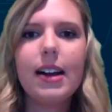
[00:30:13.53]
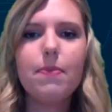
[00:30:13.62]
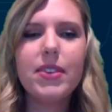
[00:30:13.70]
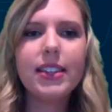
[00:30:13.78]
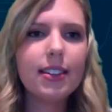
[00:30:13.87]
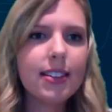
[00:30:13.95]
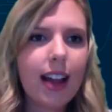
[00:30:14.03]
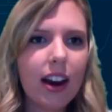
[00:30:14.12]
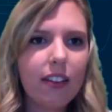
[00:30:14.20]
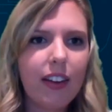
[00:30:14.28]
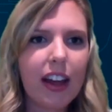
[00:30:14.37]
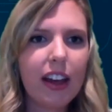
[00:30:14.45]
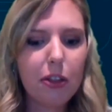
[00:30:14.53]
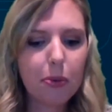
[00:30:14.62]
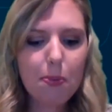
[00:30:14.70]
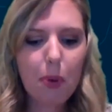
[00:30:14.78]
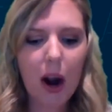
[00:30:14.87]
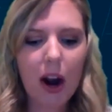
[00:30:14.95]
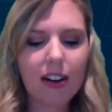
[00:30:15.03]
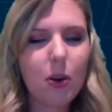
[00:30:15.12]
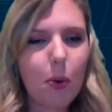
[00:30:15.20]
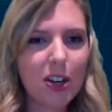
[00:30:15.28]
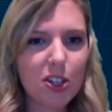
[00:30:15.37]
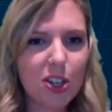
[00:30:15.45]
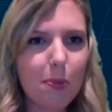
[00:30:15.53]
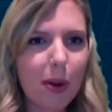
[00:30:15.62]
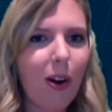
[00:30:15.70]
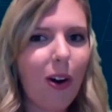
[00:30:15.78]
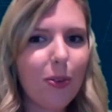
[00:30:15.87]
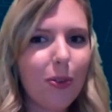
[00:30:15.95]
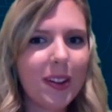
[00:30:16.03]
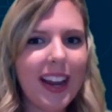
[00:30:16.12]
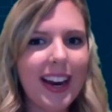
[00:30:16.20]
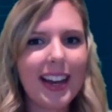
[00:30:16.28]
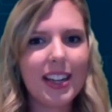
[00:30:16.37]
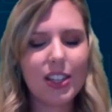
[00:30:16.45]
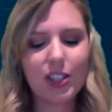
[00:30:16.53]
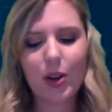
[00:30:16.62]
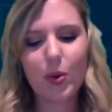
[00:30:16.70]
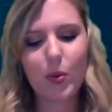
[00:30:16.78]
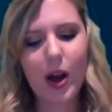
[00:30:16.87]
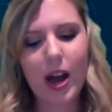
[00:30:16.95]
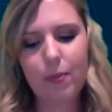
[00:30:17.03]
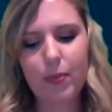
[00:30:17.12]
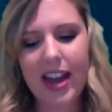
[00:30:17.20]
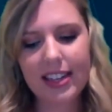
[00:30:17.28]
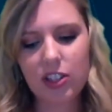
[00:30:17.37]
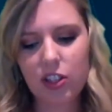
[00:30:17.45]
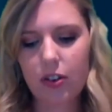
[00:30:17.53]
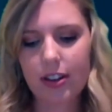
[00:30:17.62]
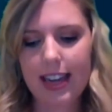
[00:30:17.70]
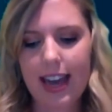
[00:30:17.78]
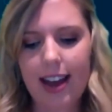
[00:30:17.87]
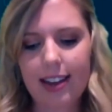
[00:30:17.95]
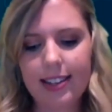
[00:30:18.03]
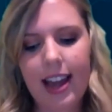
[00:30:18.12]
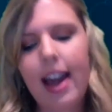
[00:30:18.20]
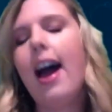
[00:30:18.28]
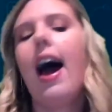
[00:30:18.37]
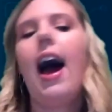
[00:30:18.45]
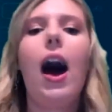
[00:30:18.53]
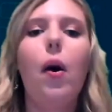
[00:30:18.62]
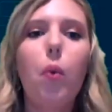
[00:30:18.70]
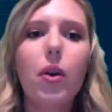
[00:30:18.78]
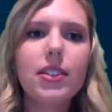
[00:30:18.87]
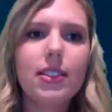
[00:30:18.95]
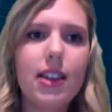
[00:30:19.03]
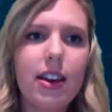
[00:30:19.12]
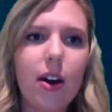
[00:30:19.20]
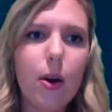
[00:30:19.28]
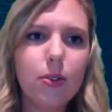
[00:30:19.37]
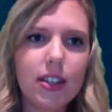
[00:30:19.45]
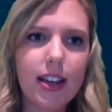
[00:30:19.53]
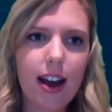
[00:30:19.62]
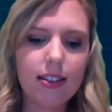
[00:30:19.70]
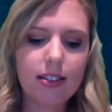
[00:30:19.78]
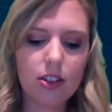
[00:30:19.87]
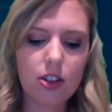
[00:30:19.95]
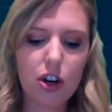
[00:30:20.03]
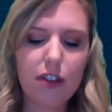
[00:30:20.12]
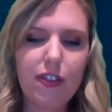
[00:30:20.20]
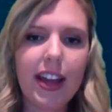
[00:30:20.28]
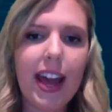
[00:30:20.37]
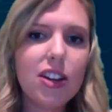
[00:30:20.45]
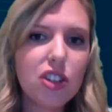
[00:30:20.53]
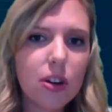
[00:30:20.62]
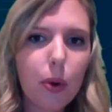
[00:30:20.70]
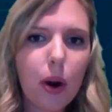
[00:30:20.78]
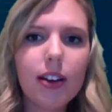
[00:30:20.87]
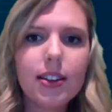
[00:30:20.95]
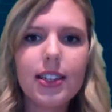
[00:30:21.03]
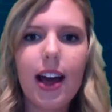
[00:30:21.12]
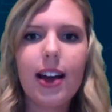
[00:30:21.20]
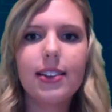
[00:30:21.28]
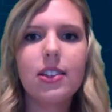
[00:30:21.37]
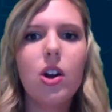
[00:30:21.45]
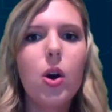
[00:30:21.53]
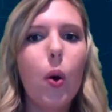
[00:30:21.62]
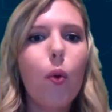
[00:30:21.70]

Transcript: And this is kind of a three part question, but all related. So um, we had students ask How was the OCS certification process?